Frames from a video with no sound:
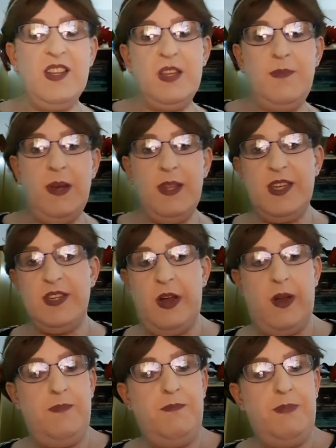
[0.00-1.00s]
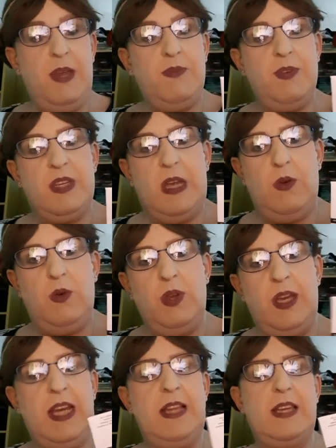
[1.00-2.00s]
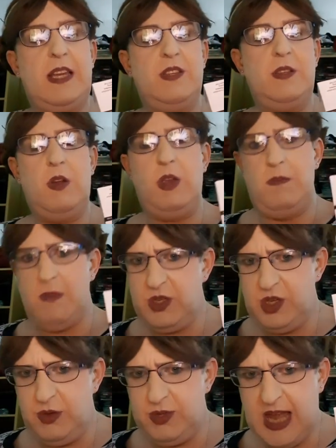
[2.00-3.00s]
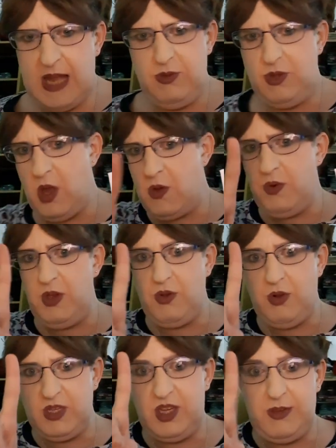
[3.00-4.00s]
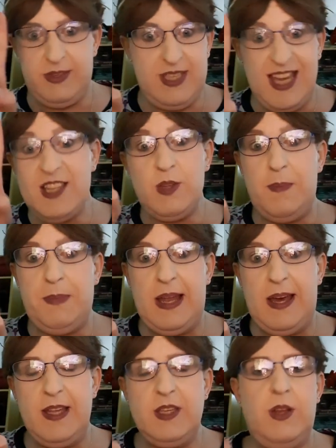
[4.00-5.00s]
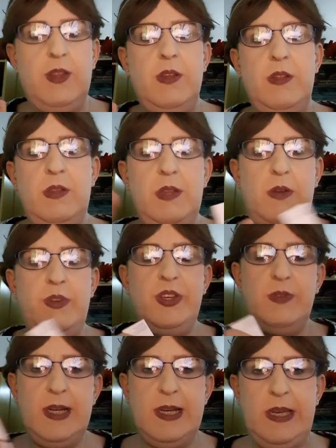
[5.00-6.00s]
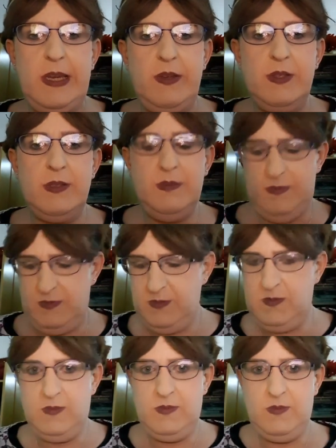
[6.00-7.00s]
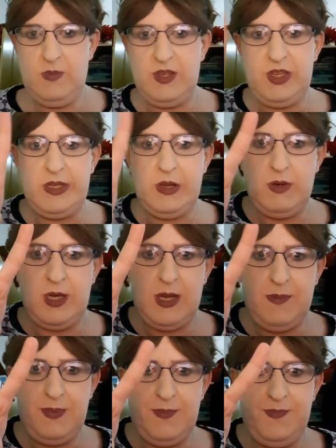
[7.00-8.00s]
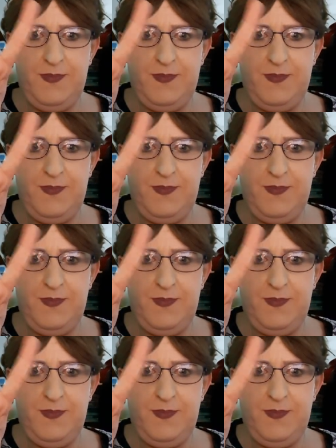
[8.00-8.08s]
To put this on, people say, oh, you need this. No, you must use that. No, you've got to use this to apply it on. No, do you know what I use? What's just holding up?